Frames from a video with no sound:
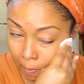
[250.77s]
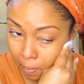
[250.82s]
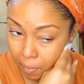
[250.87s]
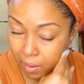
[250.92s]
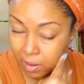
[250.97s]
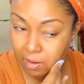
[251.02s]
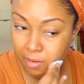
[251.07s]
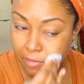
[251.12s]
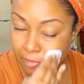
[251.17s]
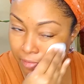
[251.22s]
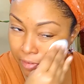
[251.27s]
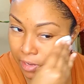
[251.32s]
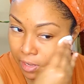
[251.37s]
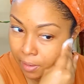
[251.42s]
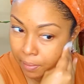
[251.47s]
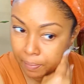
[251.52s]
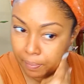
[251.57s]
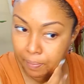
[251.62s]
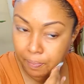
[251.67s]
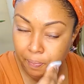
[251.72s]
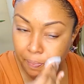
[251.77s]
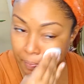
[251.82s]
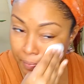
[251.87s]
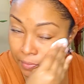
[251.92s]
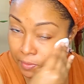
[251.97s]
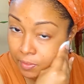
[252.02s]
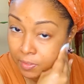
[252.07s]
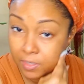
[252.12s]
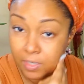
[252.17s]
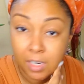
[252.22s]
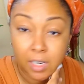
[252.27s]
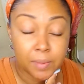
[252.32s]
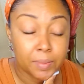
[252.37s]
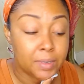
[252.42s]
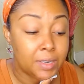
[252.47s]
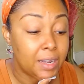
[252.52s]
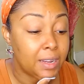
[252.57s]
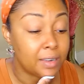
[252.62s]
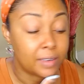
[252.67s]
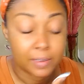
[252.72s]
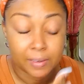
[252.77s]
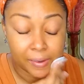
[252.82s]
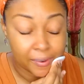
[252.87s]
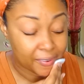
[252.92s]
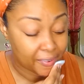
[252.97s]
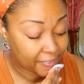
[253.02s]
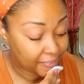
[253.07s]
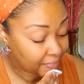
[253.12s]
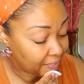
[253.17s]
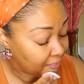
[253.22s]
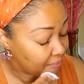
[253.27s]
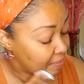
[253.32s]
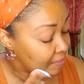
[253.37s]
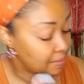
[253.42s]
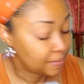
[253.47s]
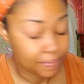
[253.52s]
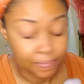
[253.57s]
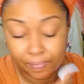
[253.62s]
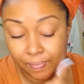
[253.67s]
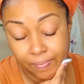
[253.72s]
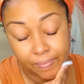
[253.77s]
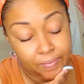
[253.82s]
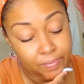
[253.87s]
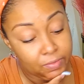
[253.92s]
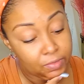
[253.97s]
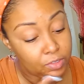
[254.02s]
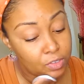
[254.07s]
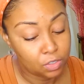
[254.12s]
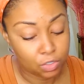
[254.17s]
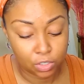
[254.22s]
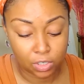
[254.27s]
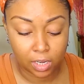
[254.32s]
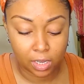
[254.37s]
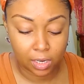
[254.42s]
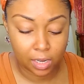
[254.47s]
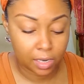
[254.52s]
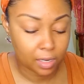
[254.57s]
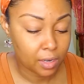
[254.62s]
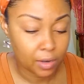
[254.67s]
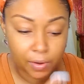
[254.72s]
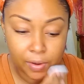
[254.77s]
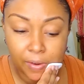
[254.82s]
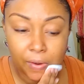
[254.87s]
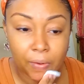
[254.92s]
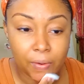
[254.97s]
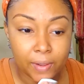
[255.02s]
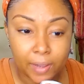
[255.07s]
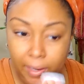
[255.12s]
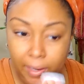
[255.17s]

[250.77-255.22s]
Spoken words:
Mother flip. Sorry for that. Child, I learning all